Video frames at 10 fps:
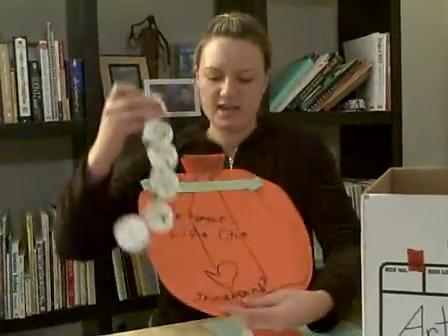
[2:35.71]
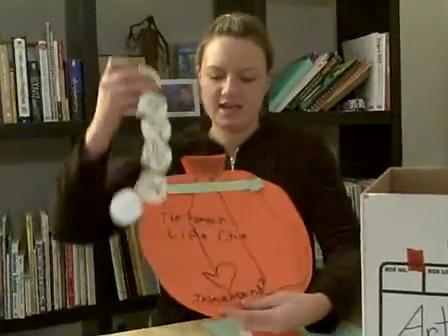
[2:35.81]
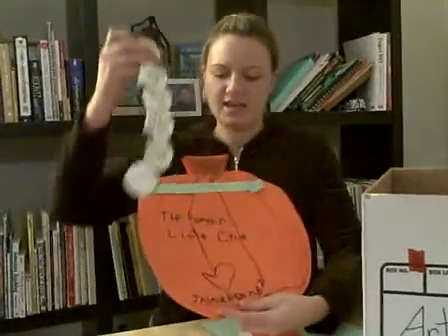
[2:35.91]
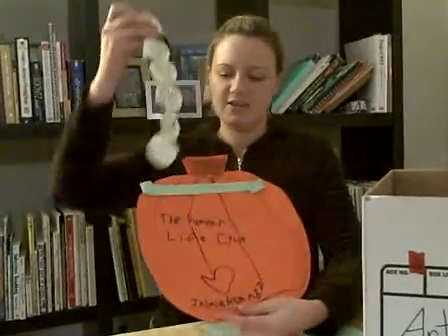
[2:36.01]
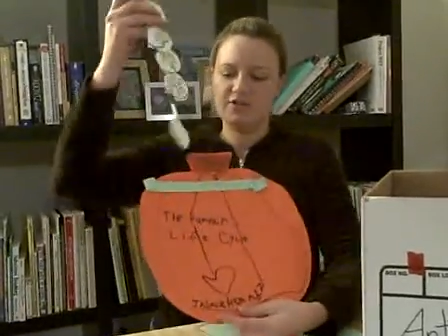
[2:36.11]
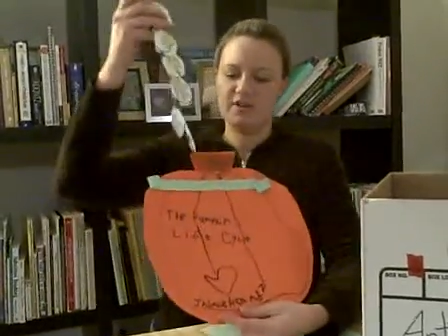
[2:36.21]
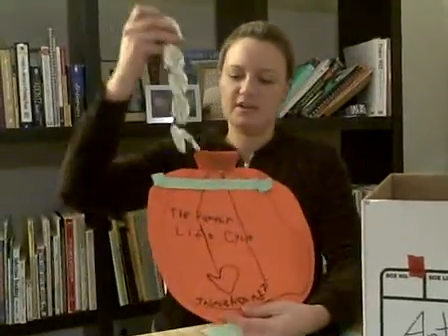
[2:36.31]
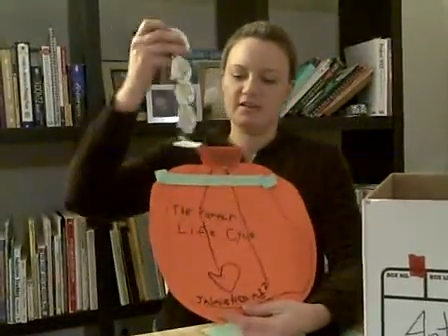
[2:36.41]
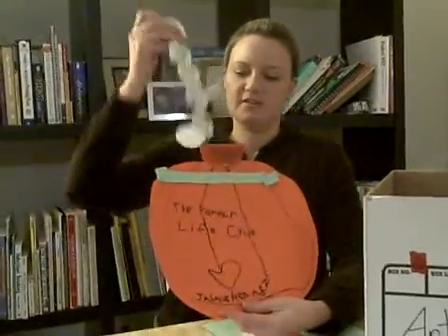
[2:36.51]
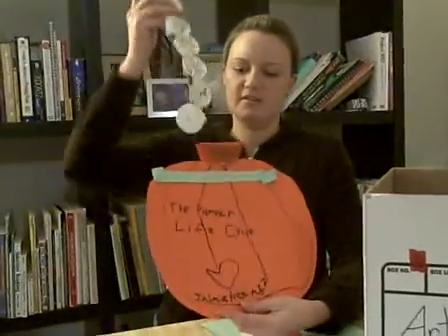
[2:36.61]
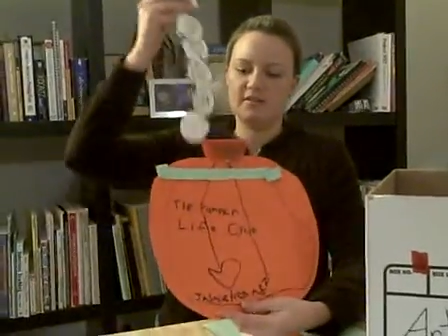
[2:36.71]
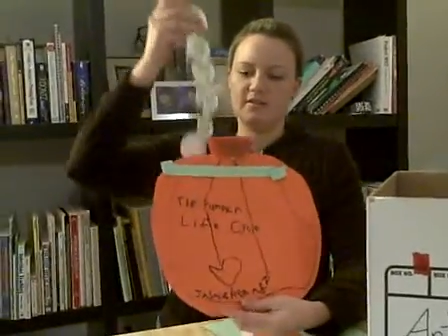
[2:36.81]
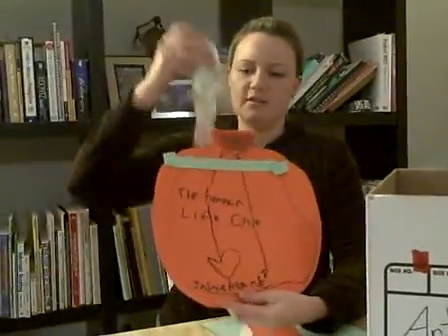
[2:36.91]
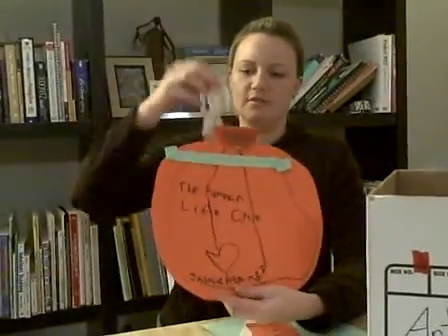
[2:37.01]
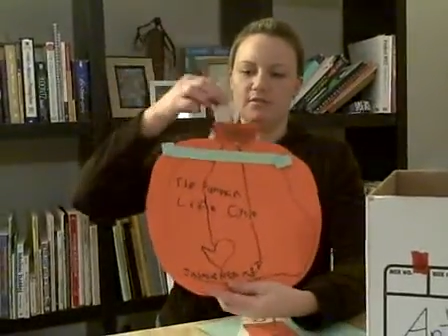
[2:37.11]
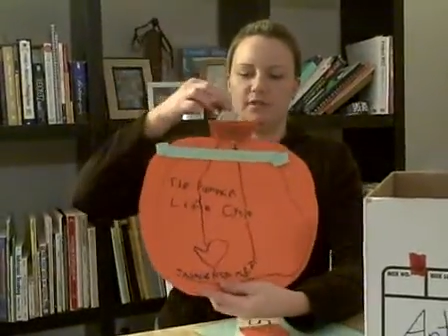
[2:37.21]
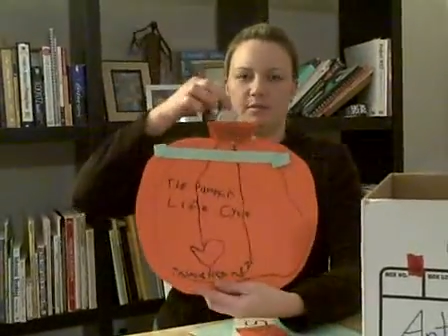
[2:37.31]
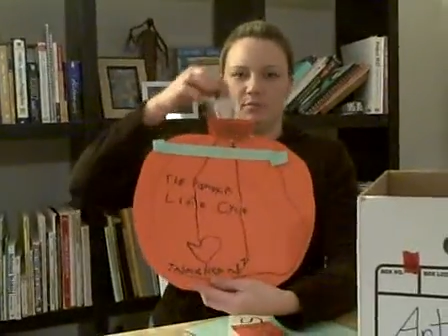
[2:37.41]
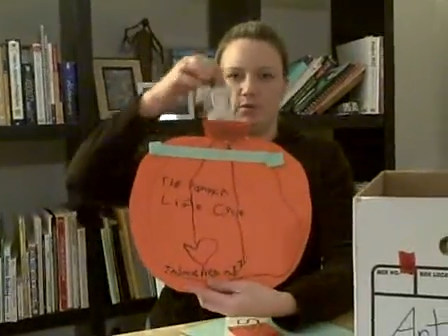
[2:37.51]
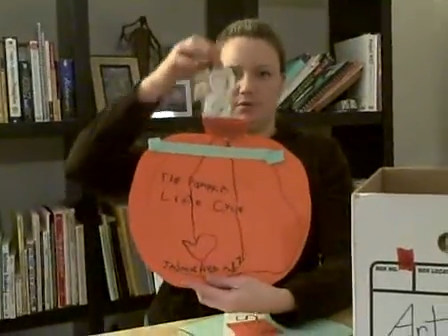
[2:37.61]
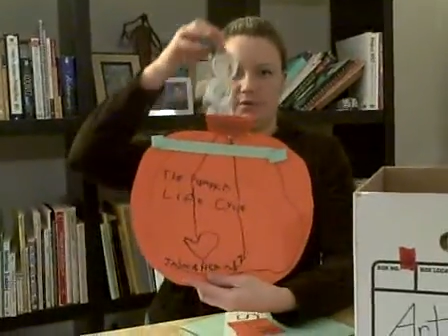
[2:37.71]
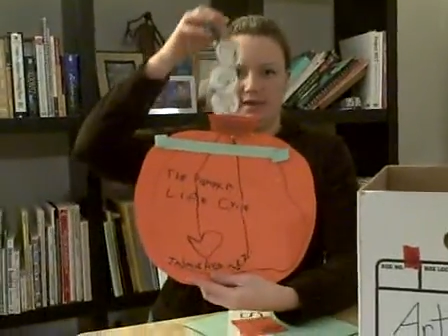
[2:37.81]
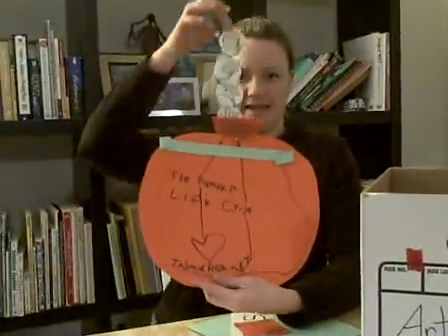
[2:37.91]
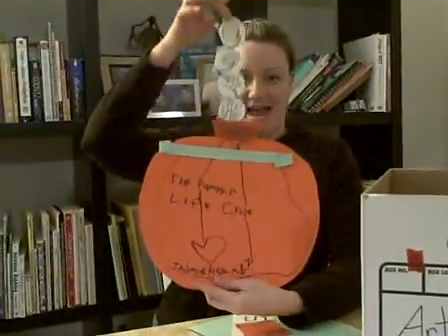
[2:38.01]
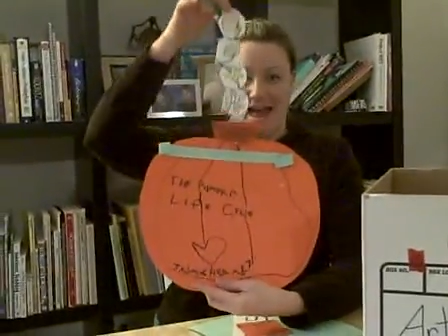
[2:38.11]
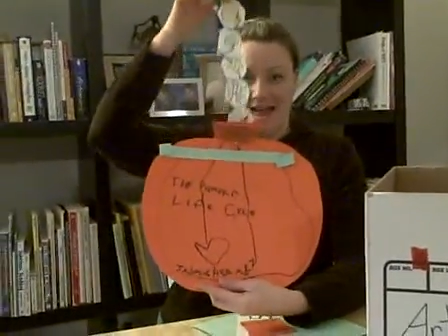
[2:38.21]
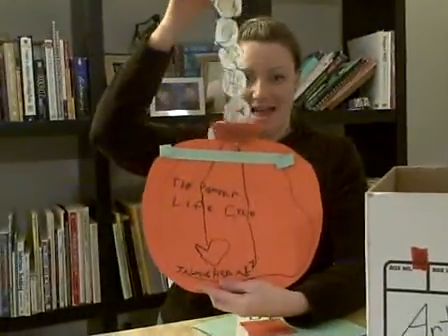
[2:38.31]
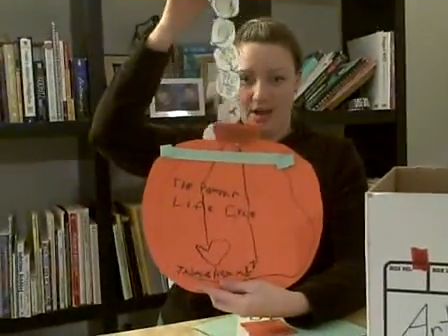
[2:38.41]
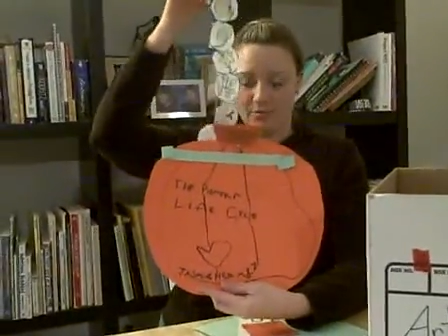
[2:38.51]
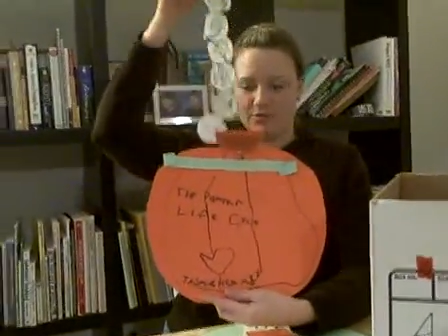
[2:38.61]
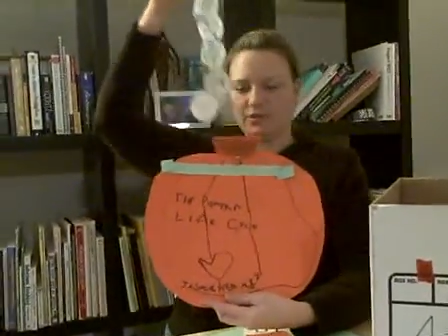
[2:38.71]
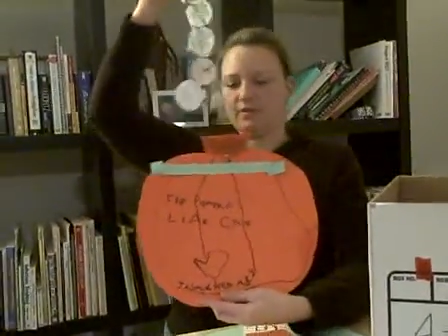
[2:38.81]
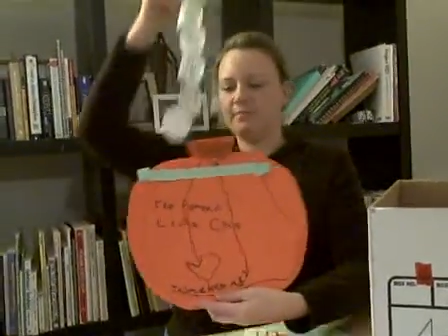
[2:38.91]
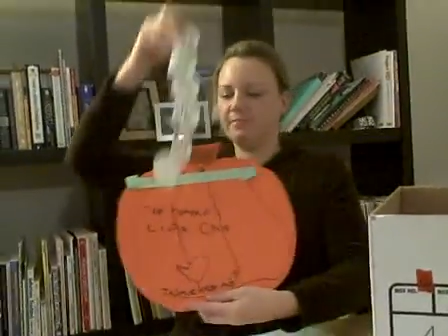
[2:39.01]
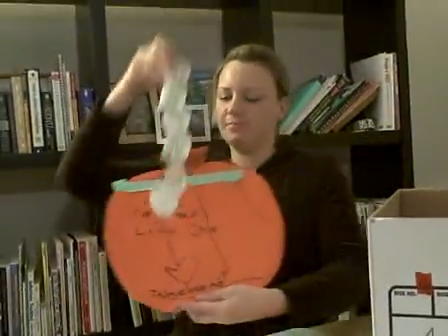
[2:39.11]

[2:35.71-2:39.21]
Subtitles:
and you can literally pull it out.